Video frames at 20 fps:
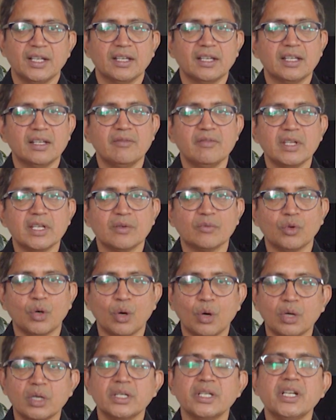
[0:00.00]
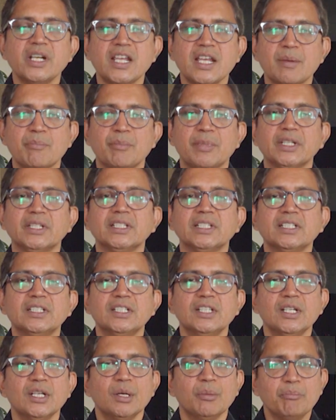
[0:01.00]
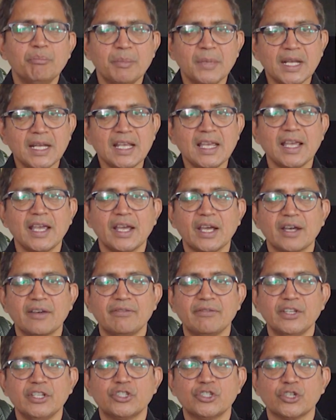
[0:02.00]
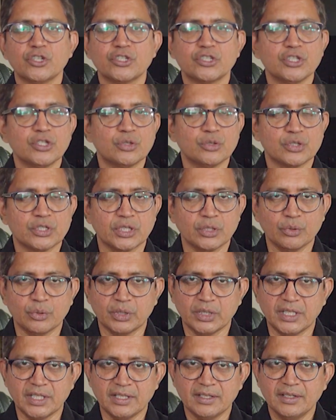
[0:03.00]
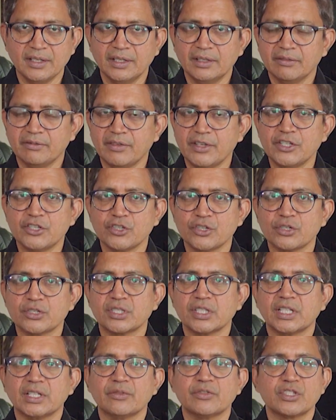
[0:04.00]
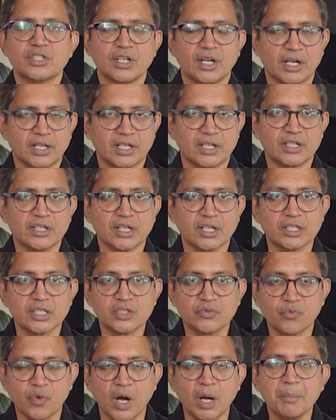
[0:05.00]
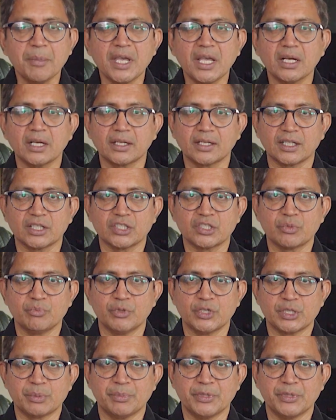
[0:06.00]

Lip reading: And we have already embedded many AI features into Zenoti, features that have started transforming our customers'